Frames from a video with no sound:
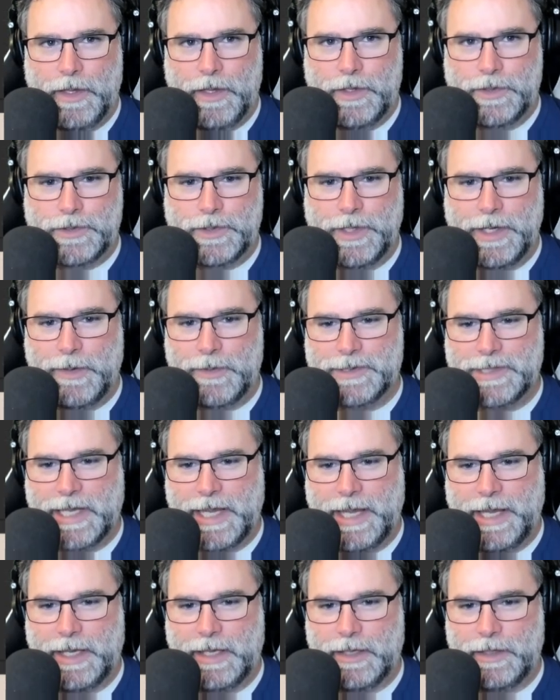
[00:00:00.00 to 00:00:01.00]
then I was
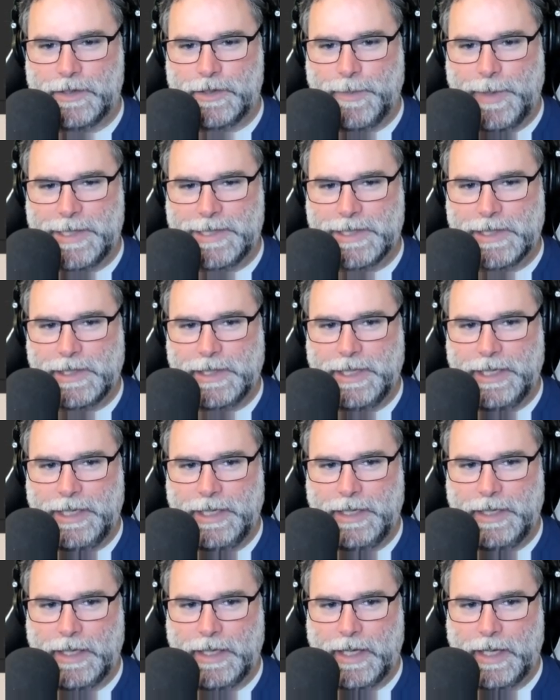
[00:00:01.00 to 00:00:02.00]
like, so
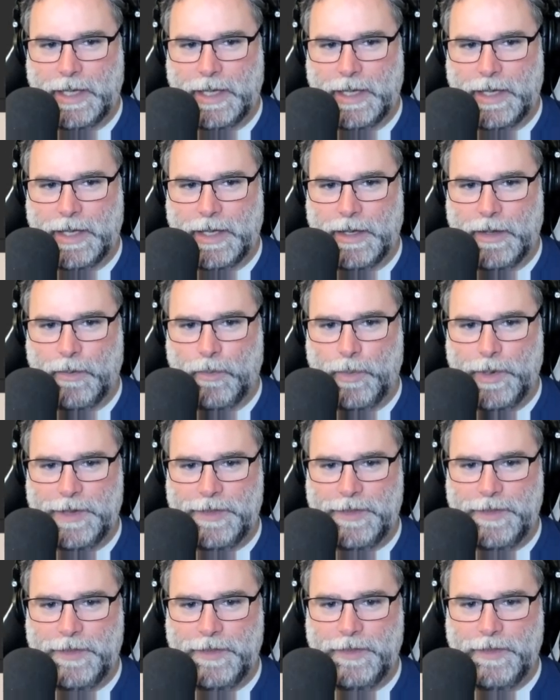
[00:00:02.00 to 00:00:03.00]
basically with
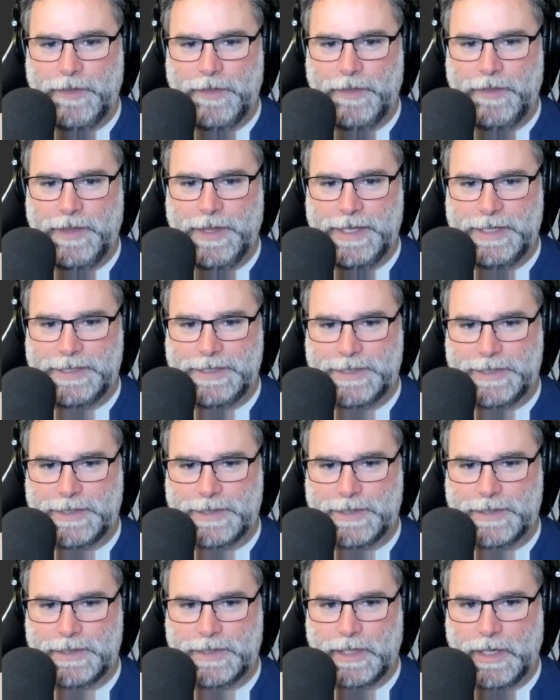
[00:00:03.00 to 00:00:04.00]

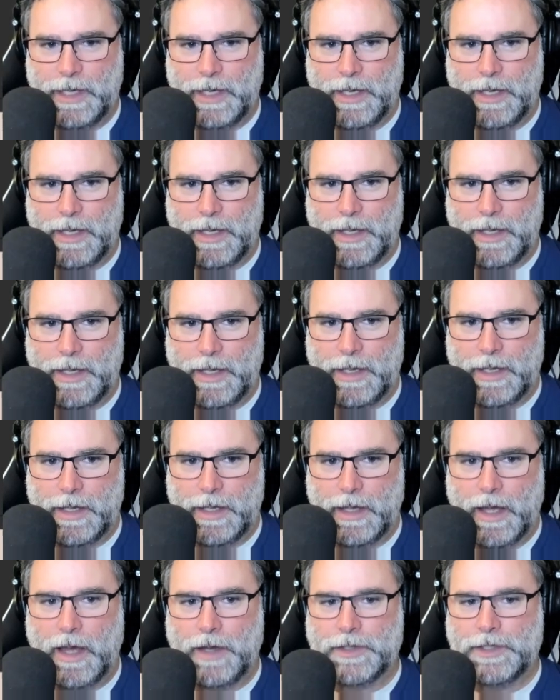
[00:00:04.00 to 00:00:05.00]
this
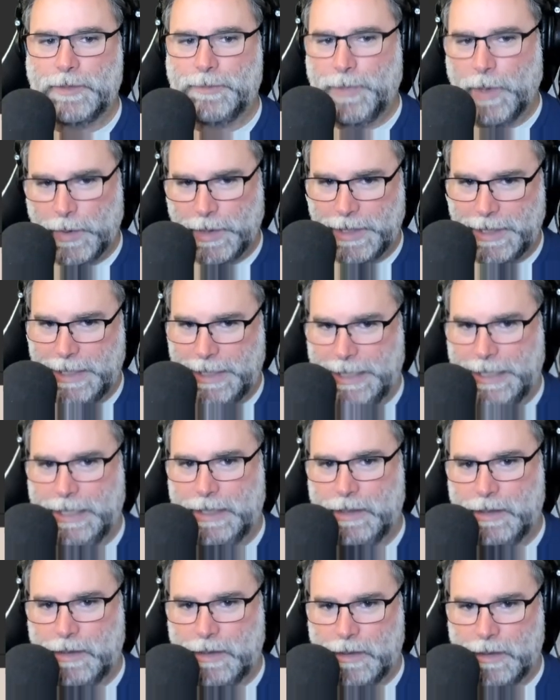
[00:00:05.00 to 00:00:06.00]
on component
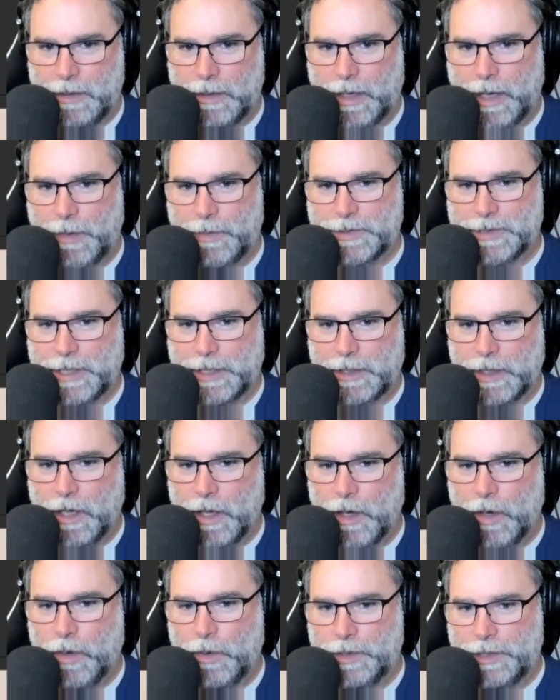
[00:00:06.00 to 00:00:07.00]
hit, I was like,
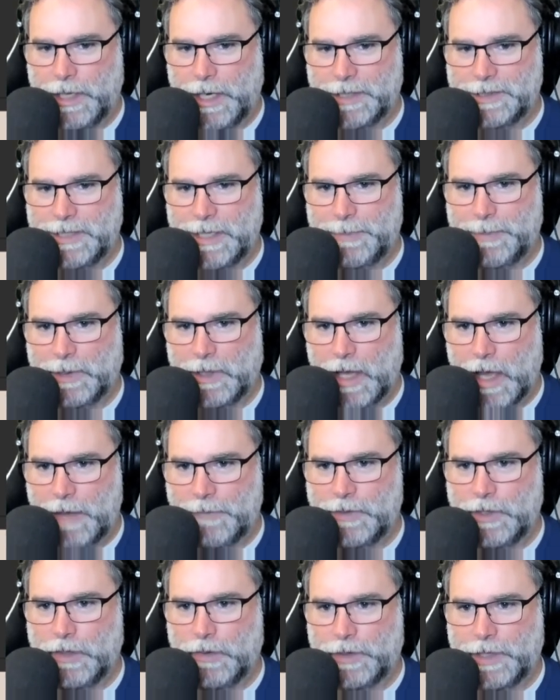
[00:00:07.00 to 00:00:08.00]
oh, did I step in
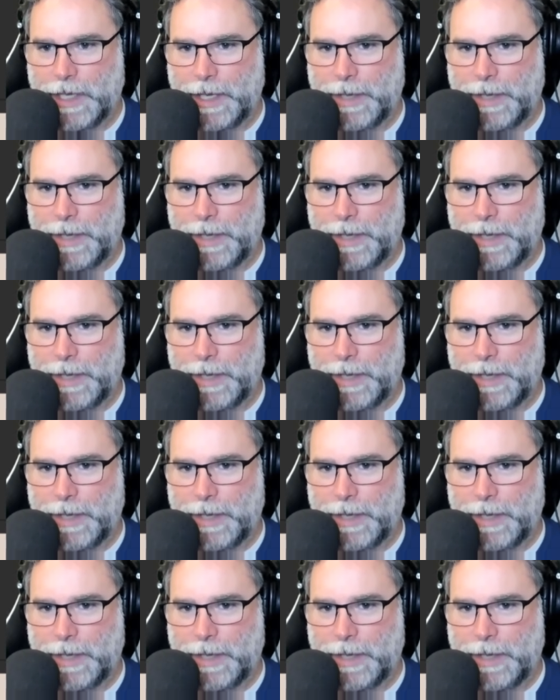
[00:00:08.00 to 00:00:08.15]
lava? Okay.